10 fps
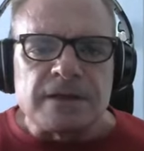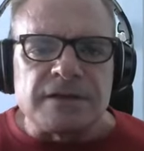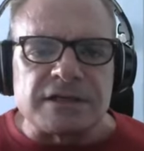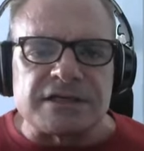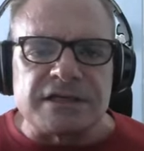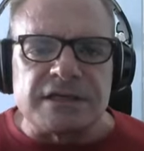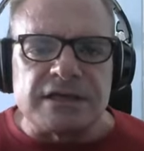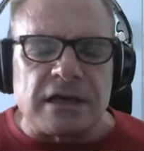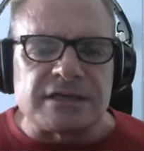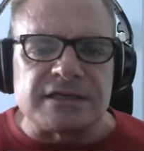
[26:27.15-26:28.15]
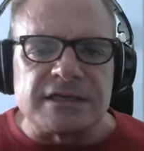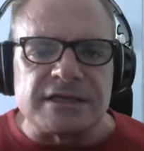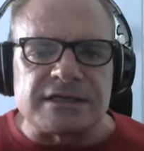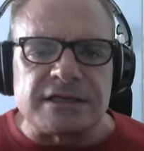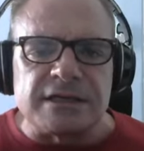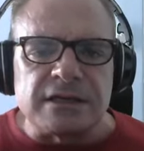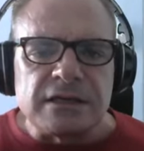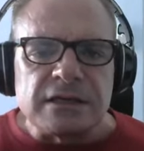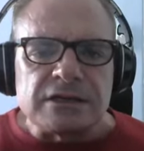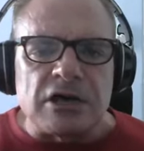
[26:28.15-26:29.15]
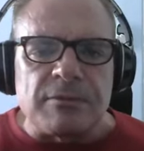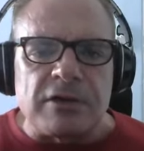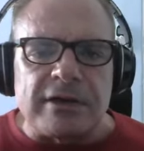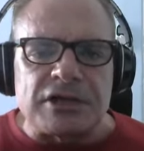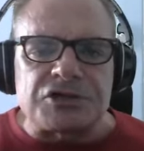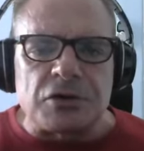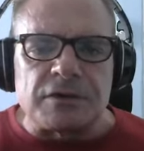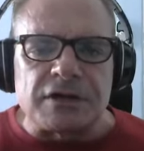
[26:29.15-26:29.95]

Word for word: the CD, uh, CDC, WHO,